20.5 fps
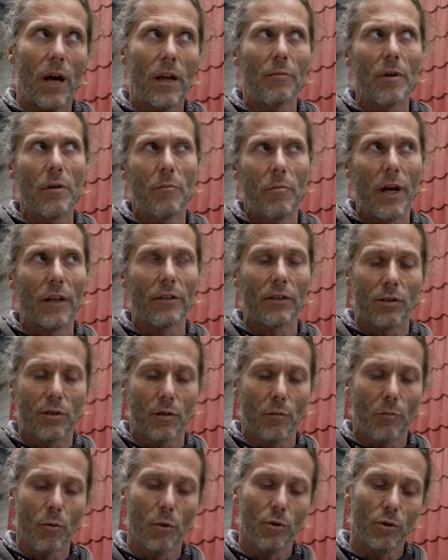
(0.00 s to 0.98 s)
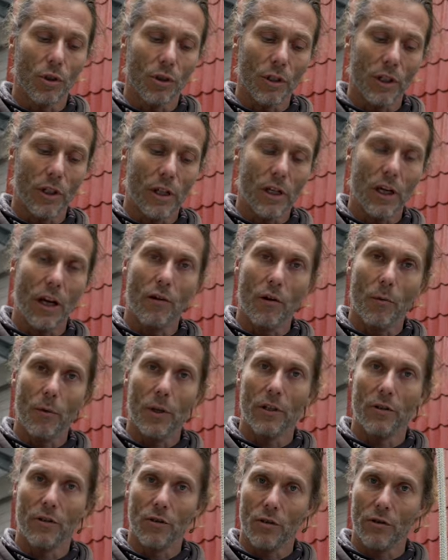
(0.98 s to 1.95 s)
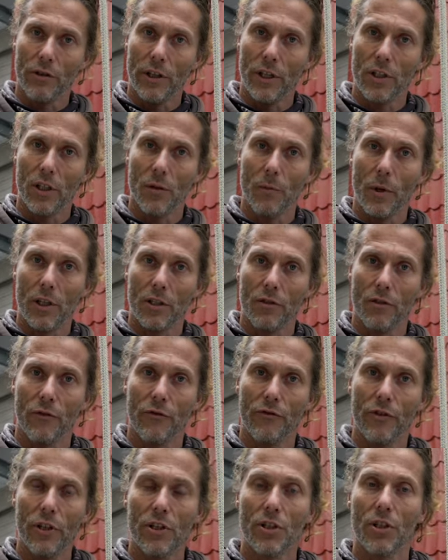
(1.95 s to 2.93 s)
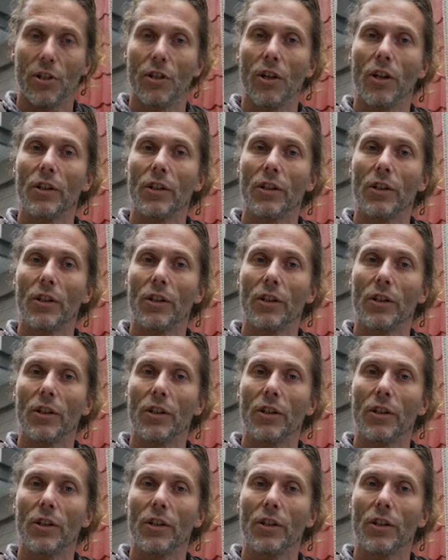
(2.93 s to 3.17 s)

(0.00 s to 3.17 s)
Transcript: be better to put on a carabiner to create some extra friction.